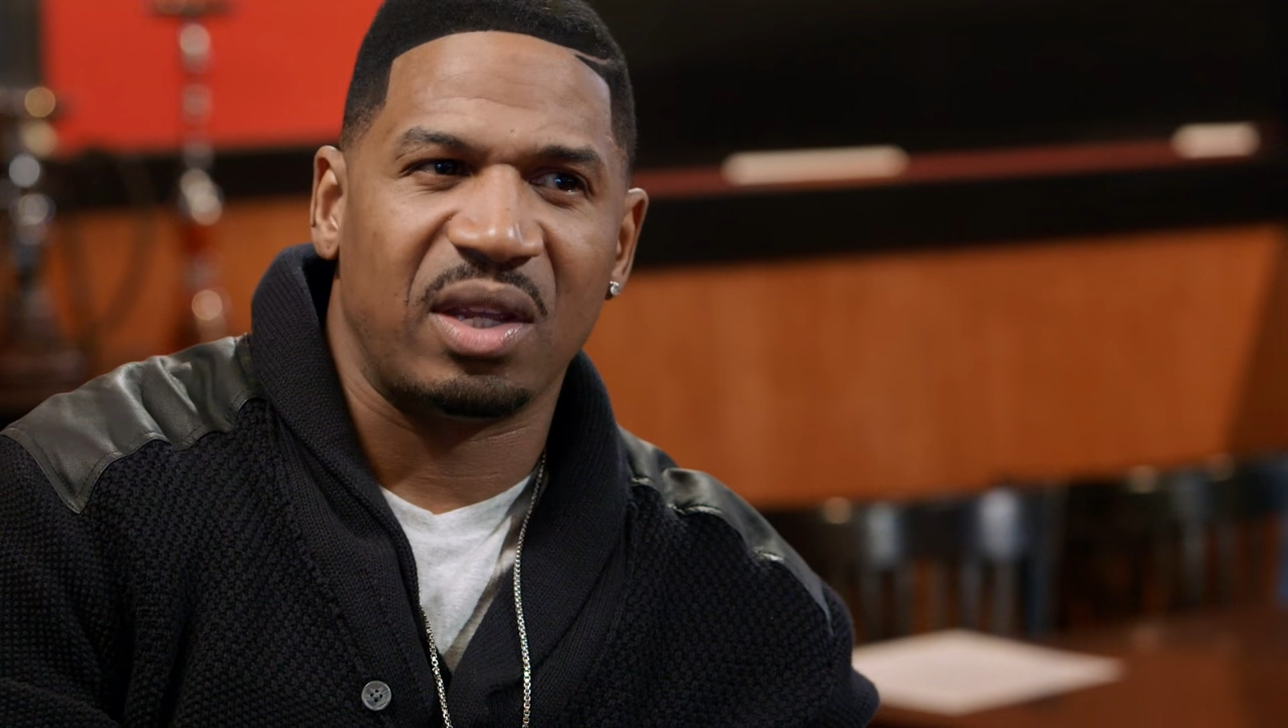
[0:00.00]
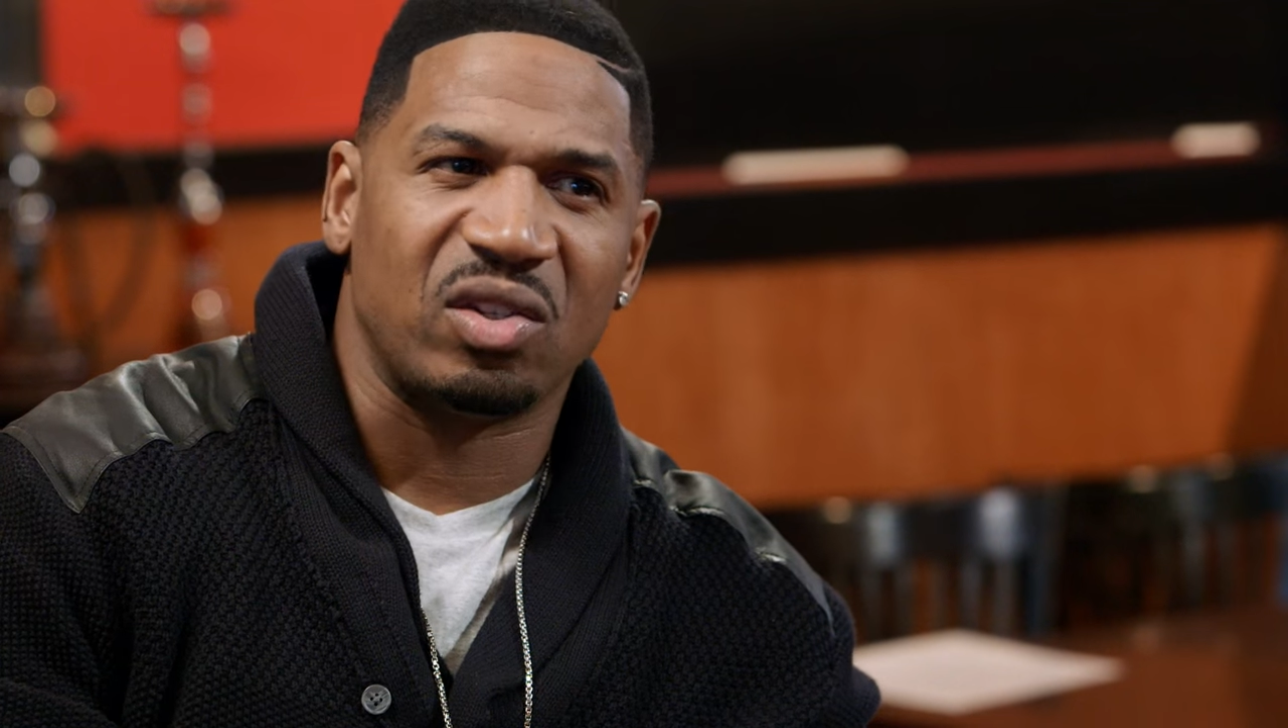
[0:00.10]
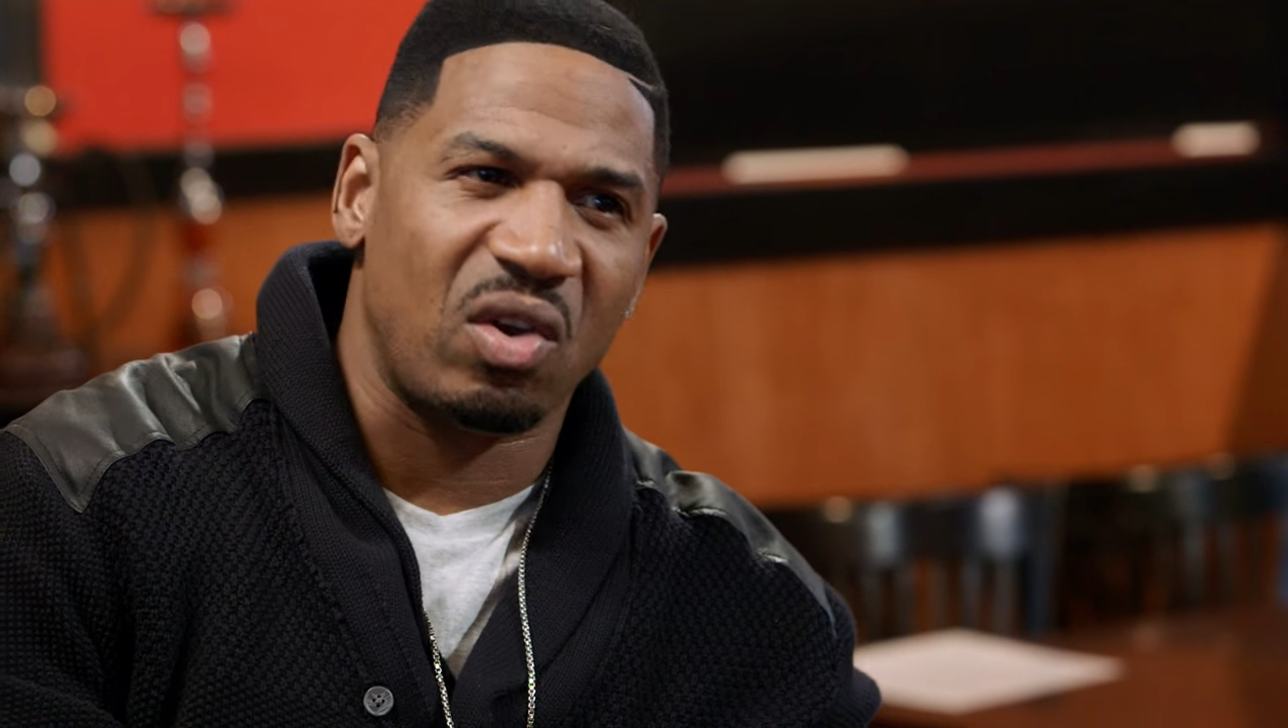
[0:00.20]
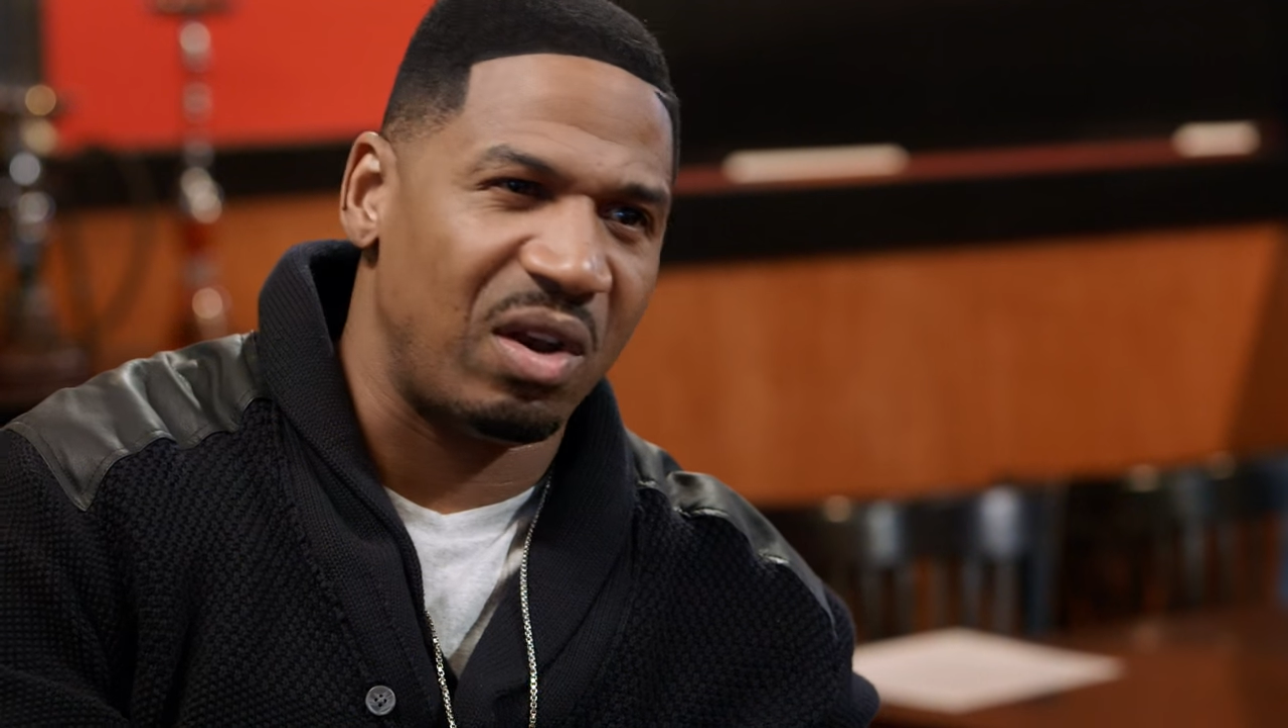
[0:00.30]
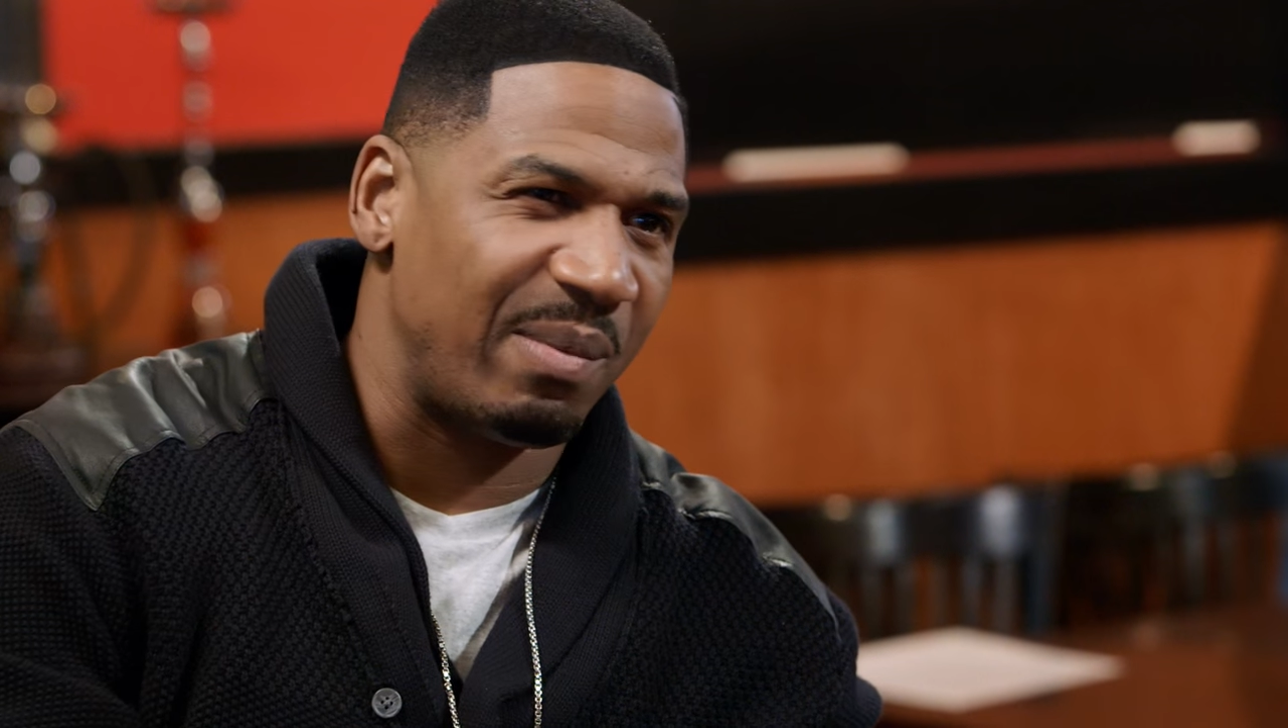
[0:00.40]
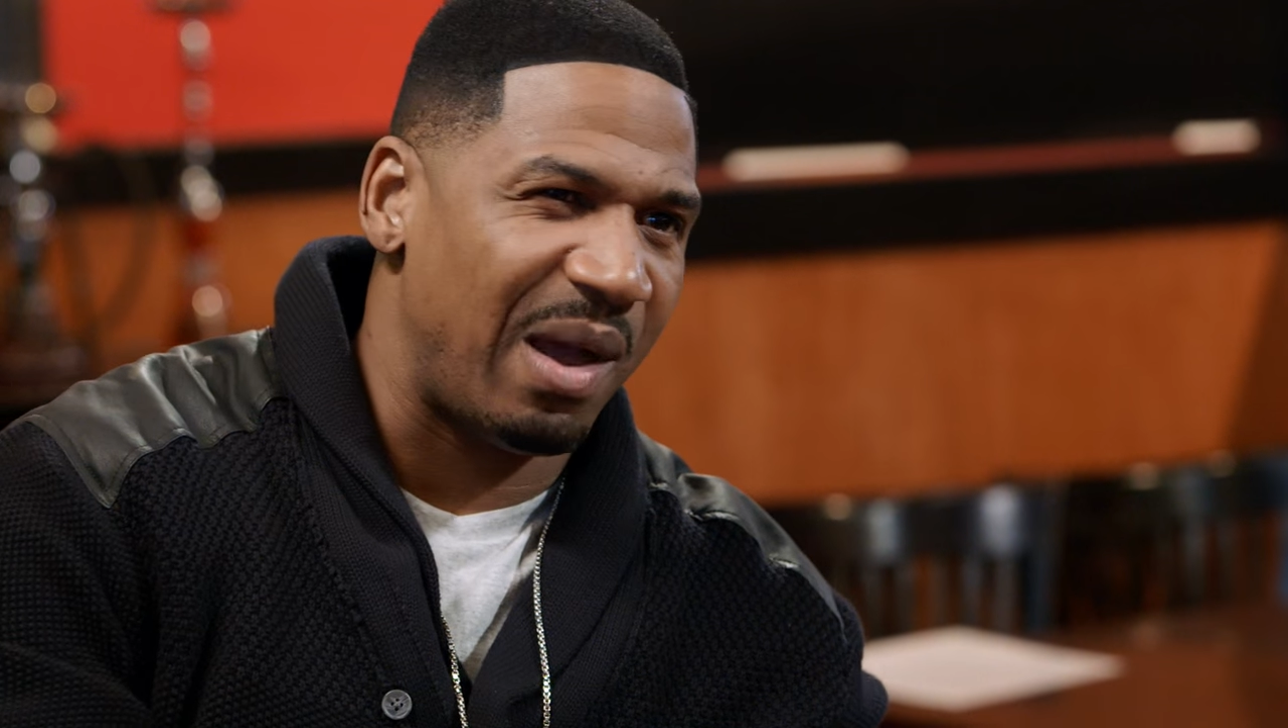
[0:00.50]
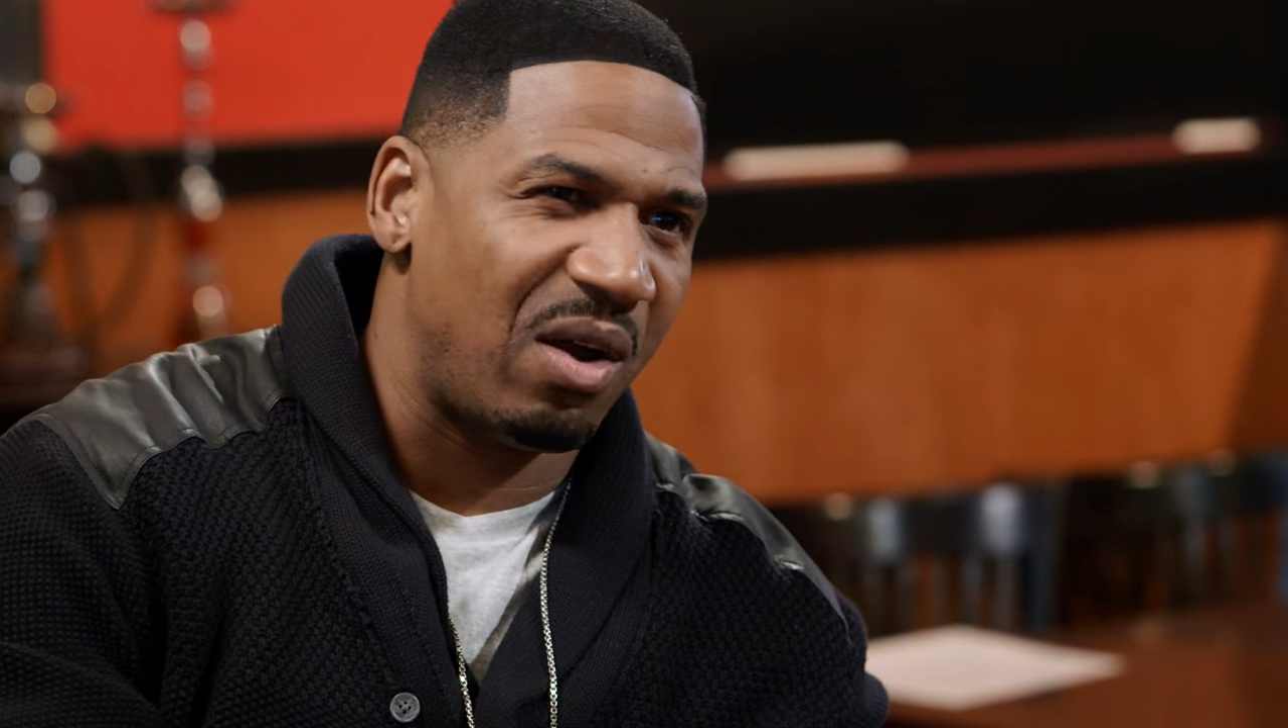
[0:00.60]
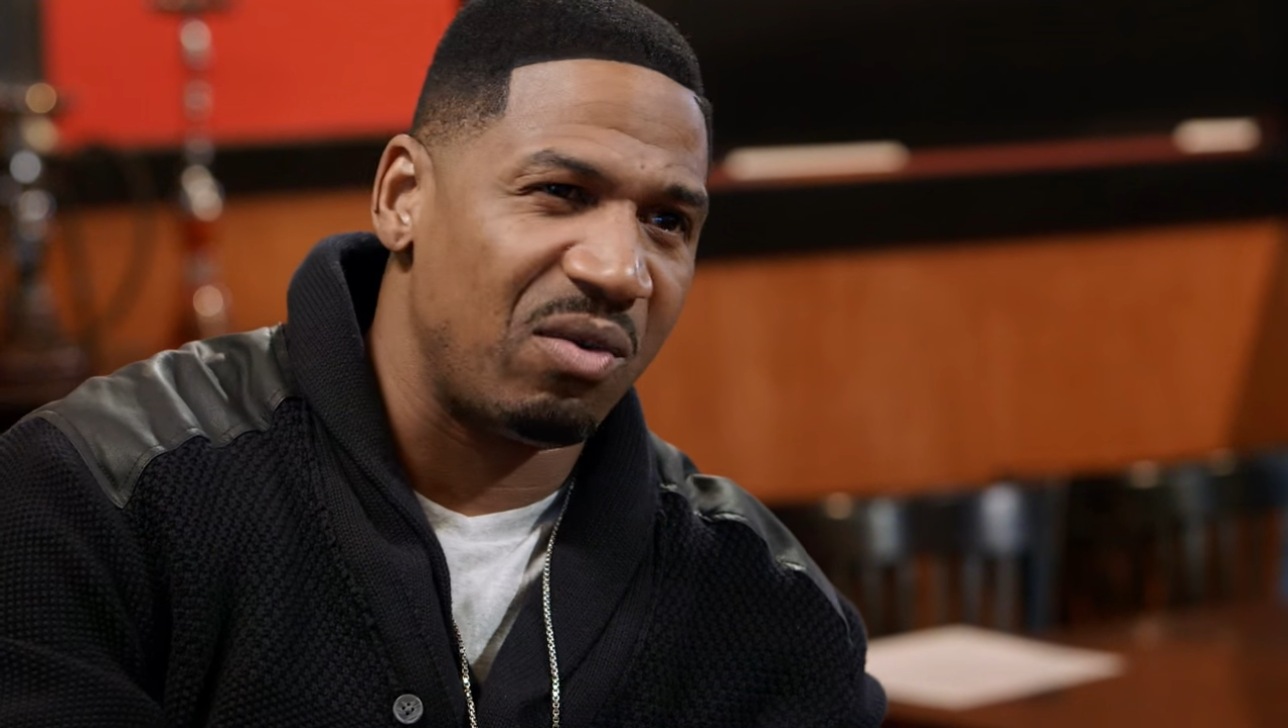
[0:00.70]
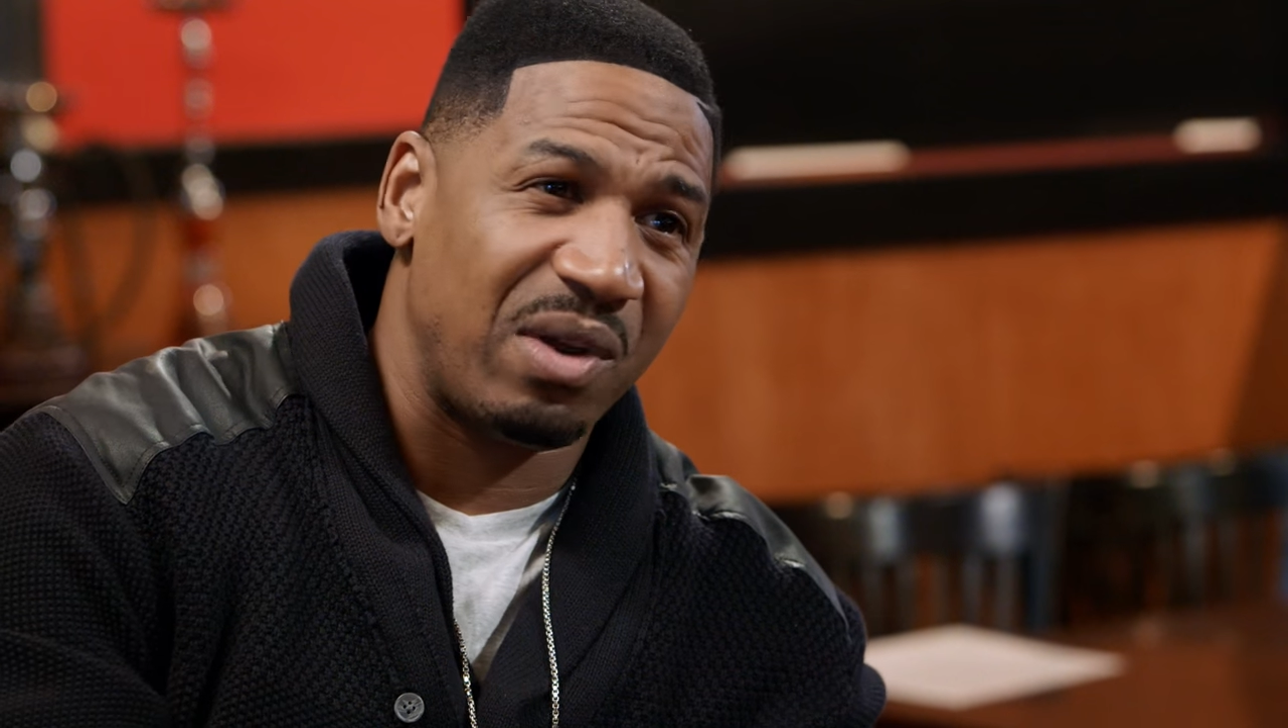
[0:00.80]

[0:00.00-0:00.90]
It's all about